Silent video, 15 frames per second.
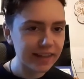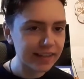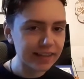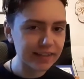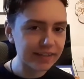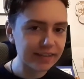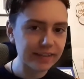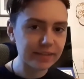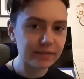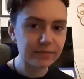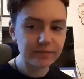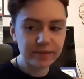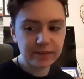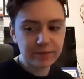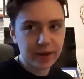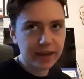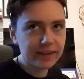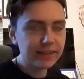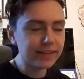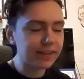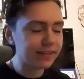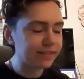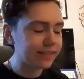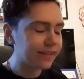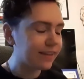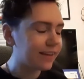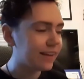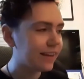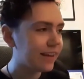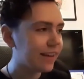this, this painting.
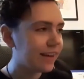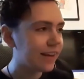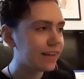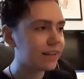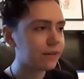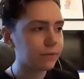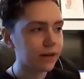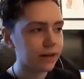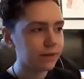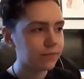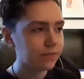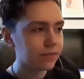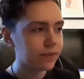Anyway,